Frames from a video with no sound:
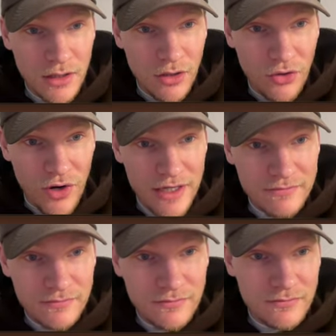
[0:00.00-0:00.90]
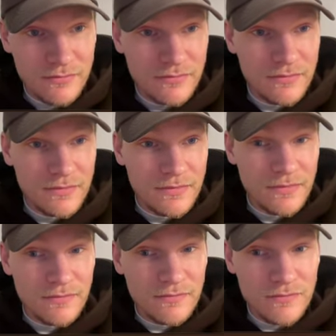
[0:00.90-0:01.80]
All right,
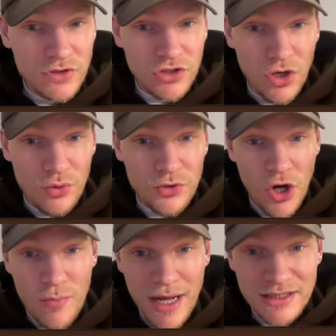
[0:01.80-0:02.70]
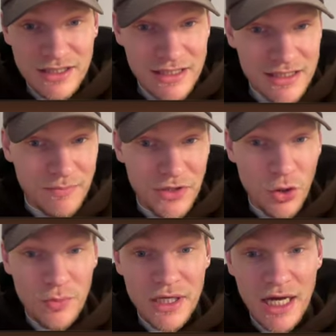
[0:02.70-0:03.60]
so going back to this, mio,
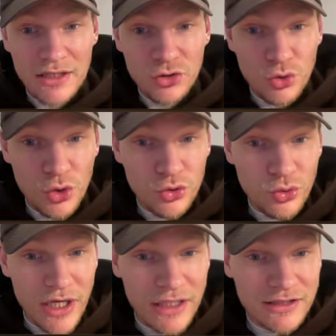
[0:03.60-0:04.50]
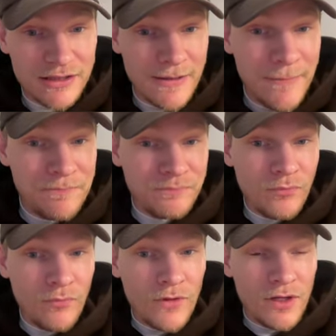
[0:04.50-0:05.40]
mia, tuyo, tuyas.
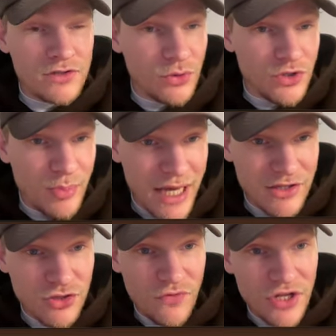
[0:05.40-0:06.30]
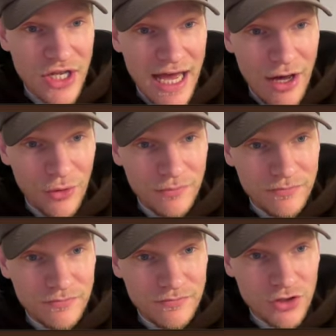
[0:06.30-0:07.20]
So it depends on the noun.
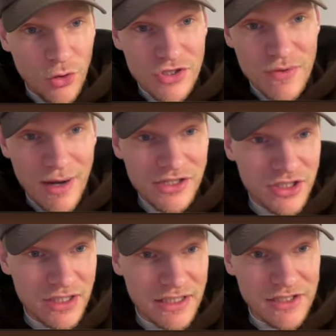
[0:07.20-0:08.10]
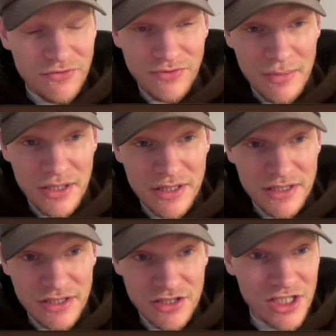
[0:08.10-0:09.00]
So is it masculine? Is it feminine?
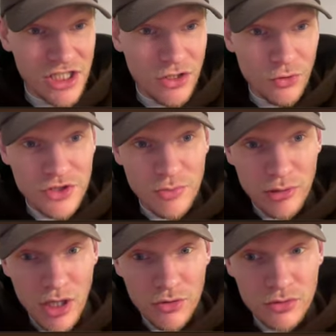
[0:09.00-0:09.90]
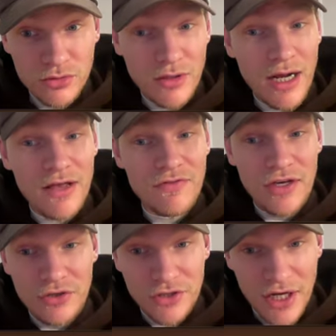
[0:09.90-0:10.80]
Is it singular? Is it plural? And then
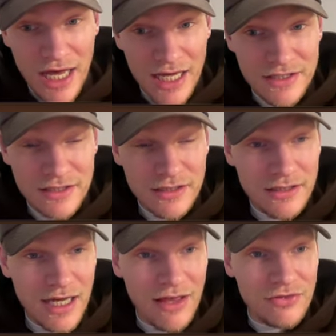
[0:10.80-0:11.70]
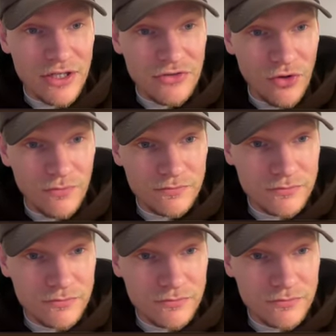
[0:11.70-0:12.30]
you're going to add these on.